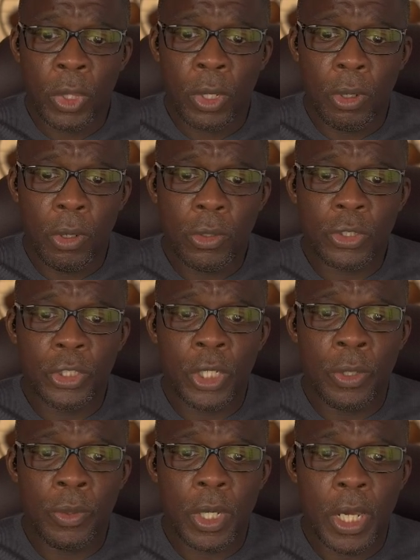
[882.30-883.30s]

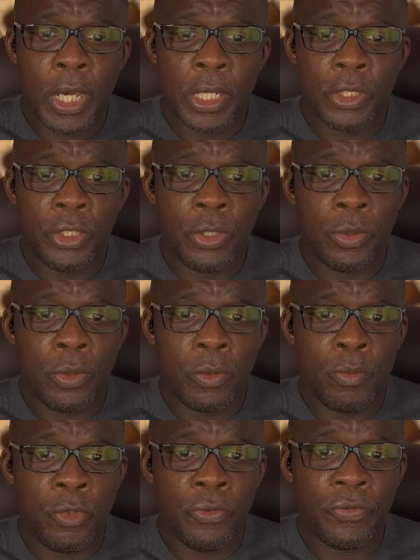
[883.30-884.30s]
Also, as you
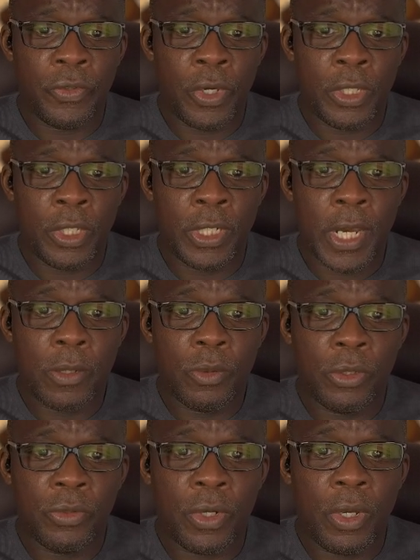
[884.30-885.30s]
move further down the
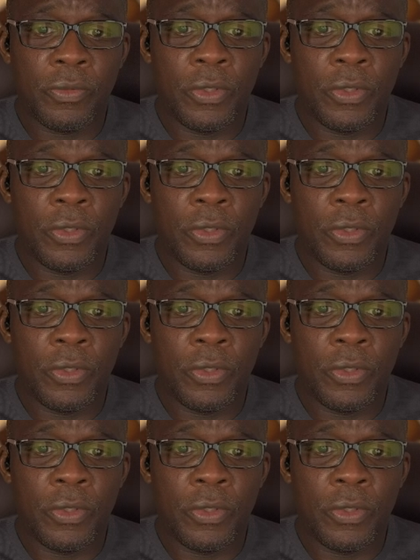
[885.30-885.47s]
graph,